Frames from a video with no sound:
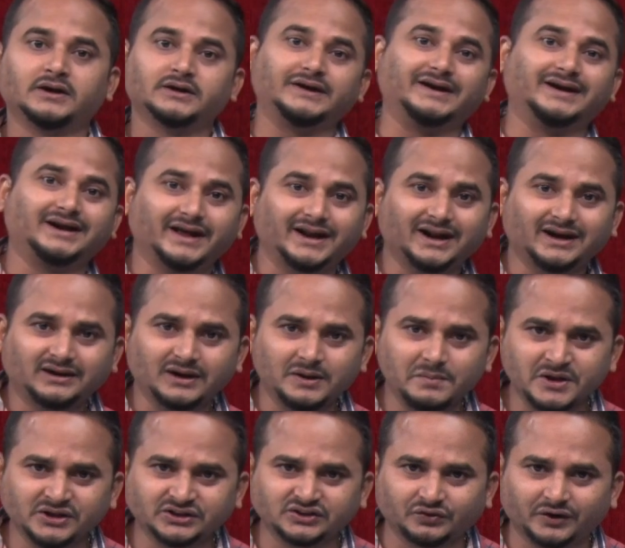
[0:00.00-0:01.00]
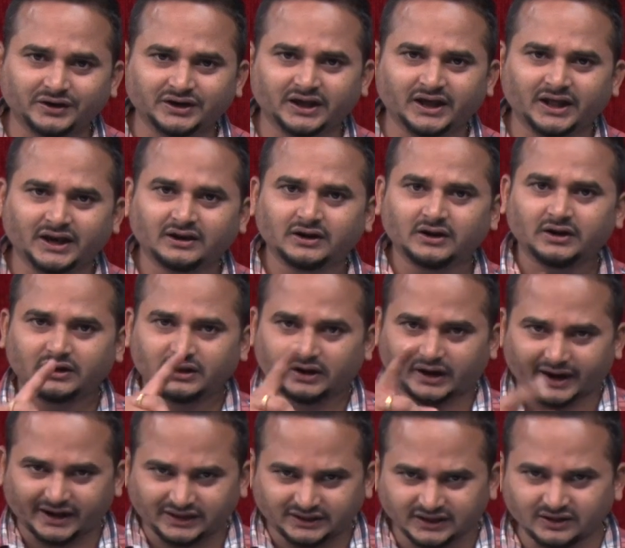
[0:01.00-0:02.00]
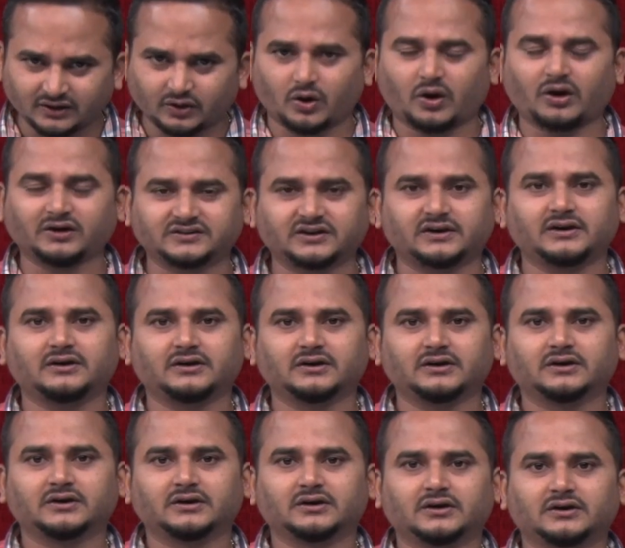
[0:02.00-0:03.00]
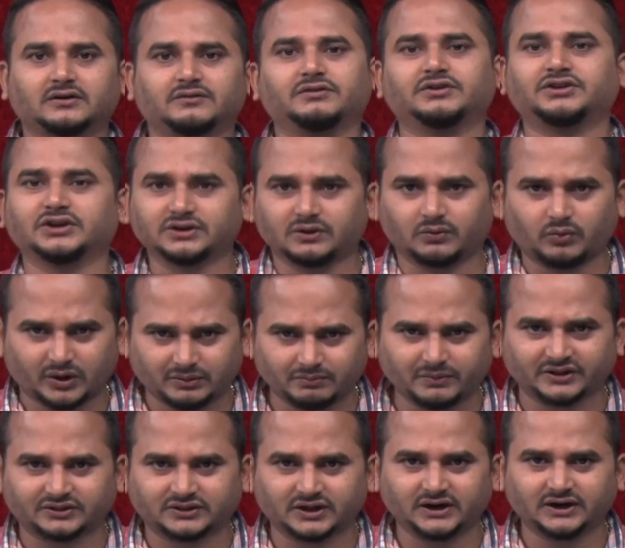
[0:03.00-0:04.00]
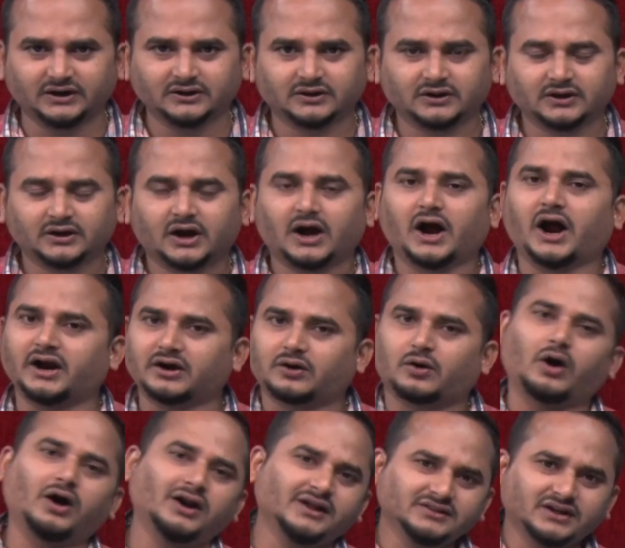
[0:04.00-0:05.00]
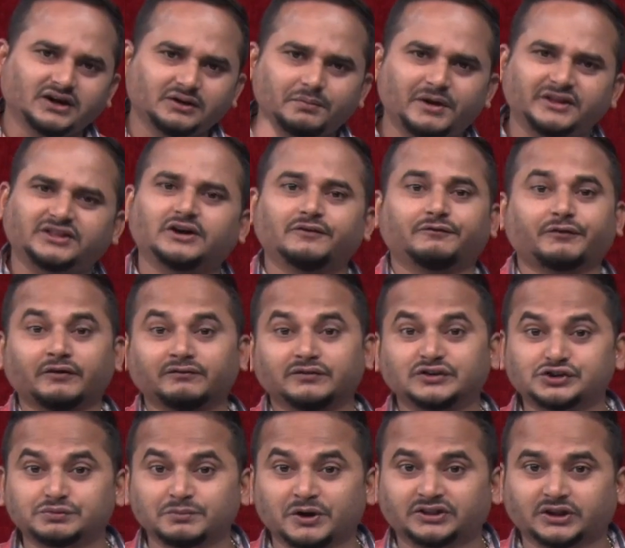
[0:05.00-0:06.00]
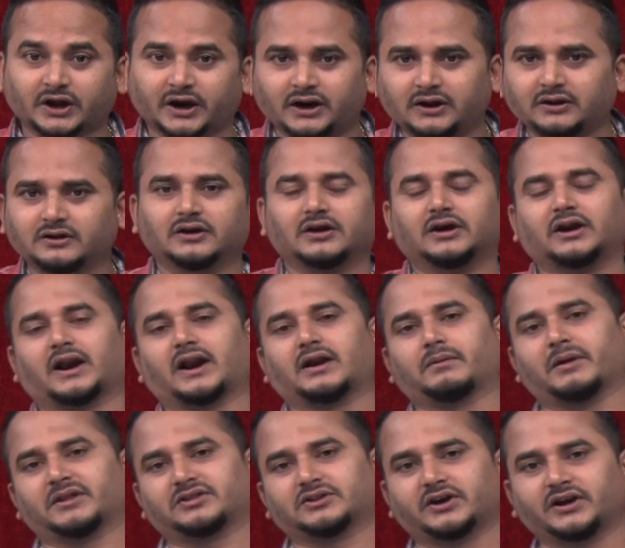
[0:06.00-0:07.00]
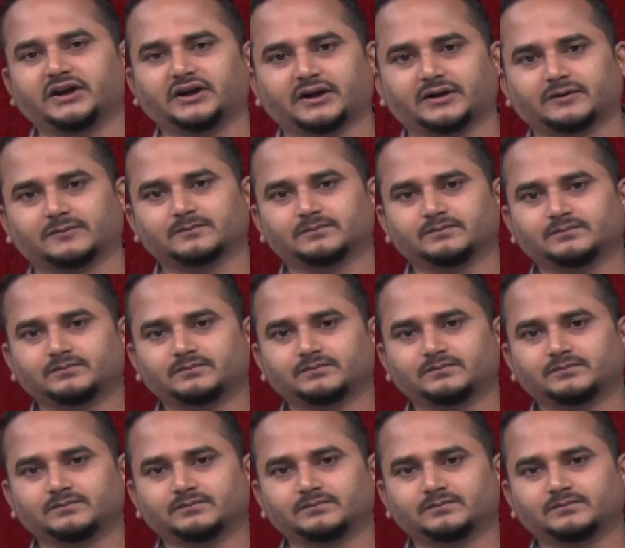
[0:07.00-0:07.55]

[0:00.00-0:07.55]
Indirectly means what here? Writing logic within the one method and calling that method from which method? Run method again.